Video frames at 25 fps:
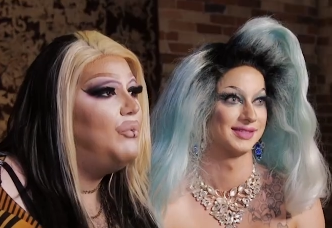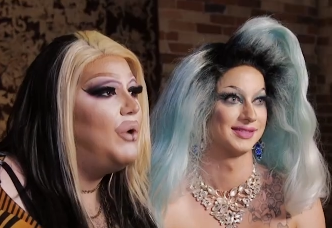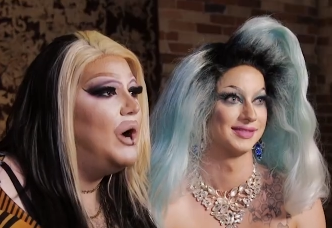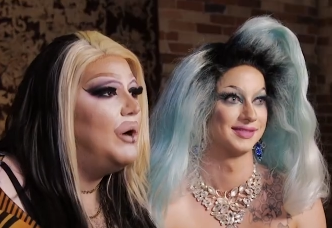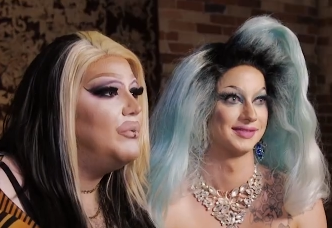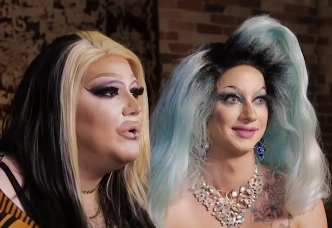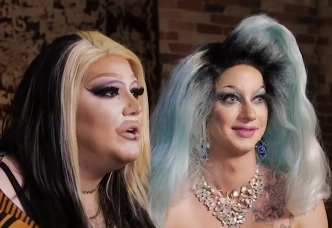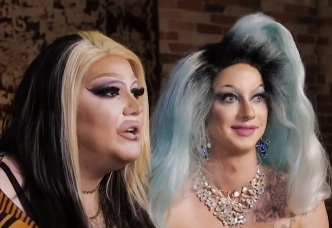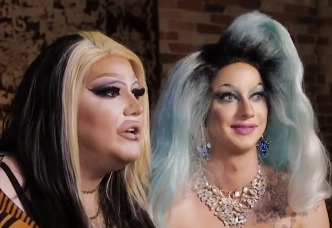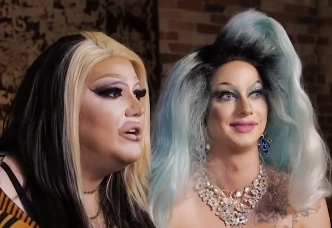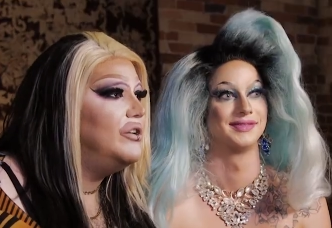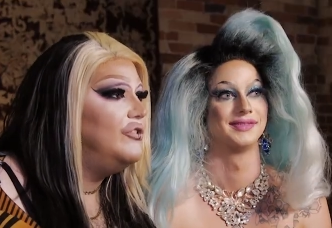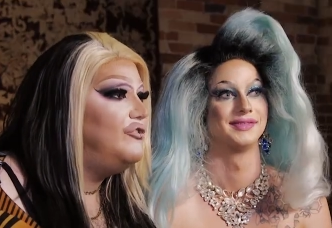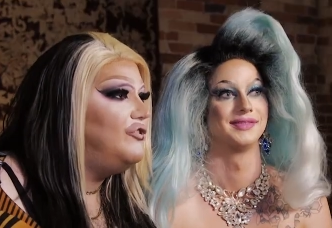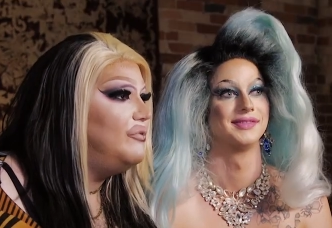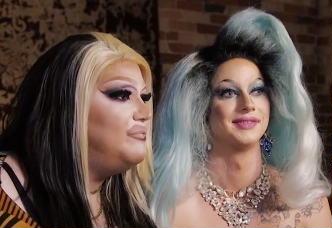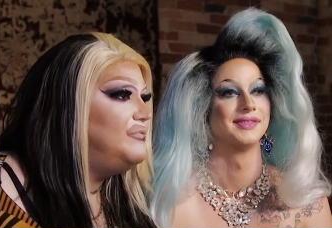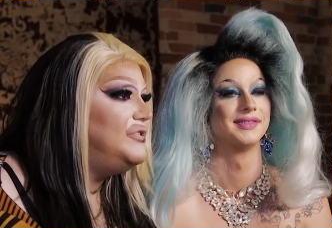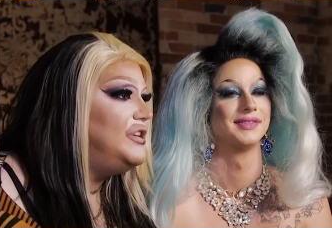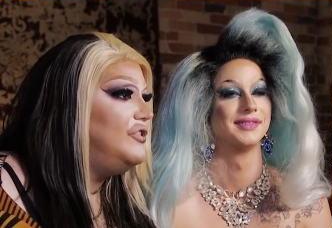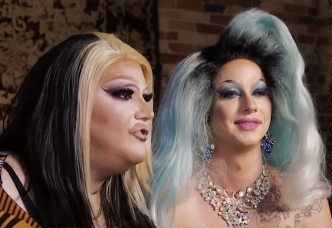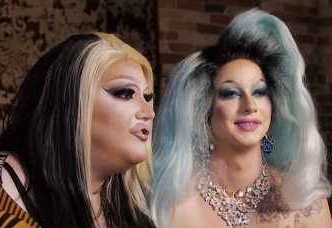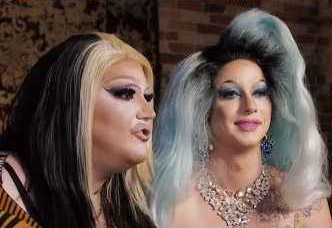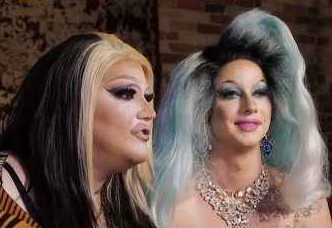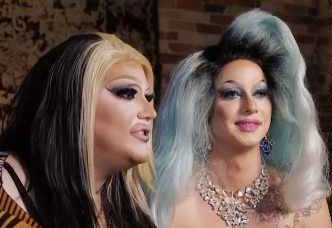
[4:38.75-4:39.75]
Speaker 1: Um, what were your gym
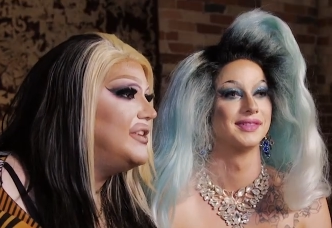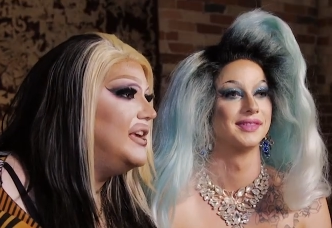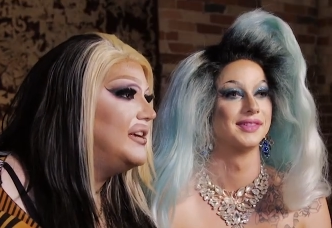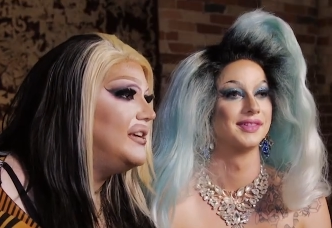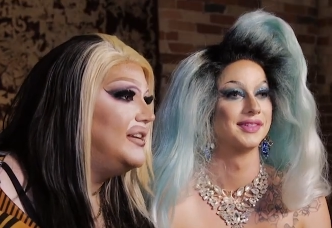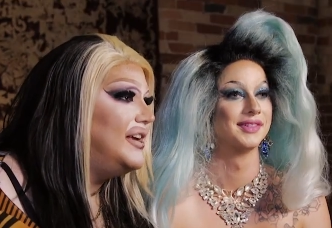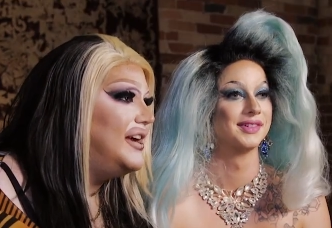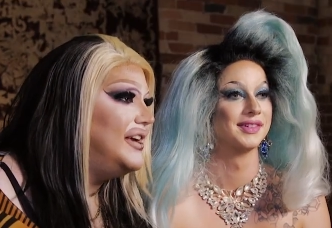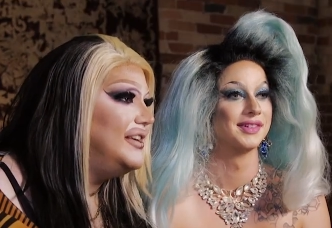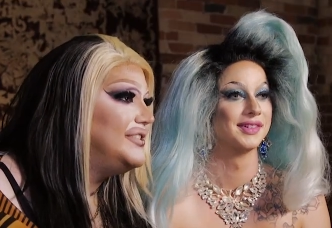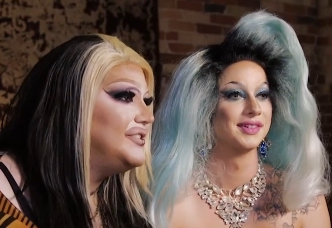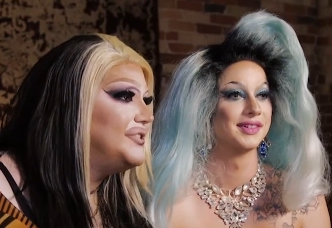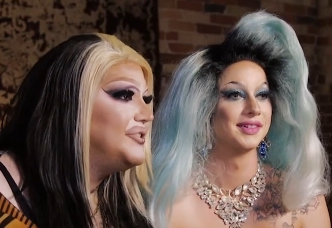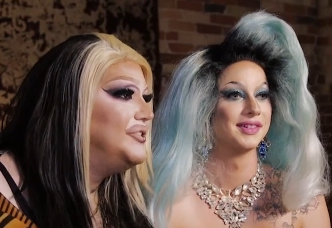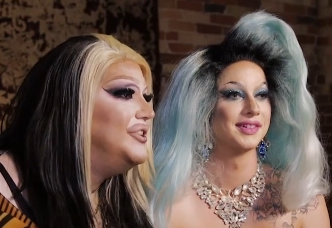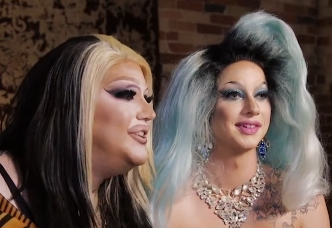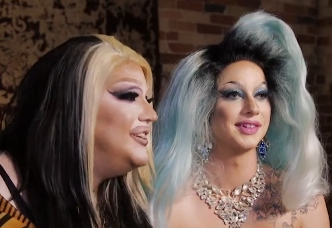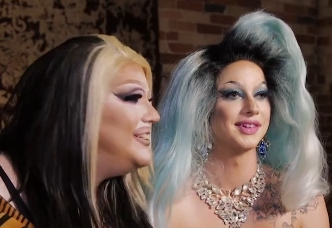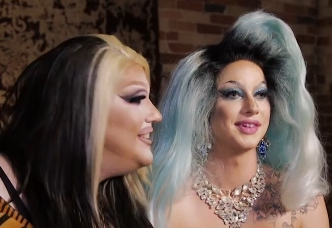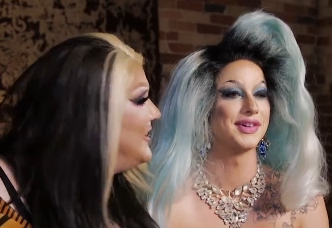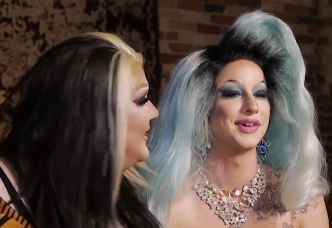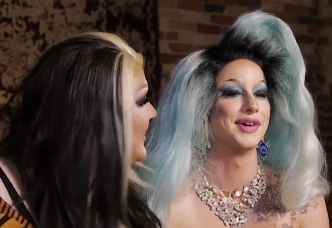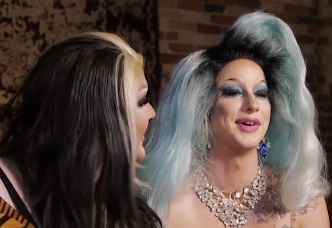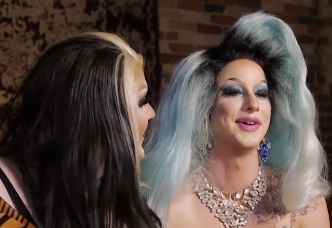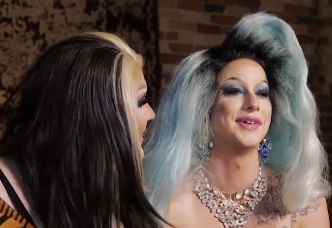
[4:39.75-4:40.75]
teachers like in high
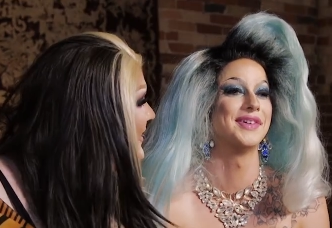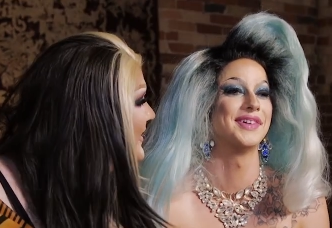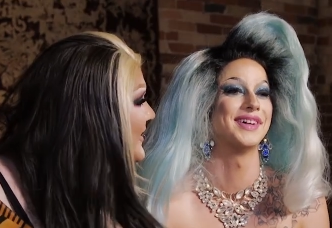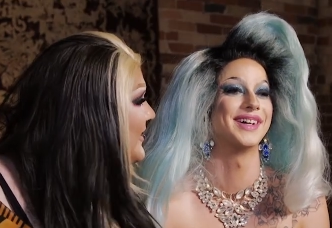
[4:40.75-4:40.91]
school?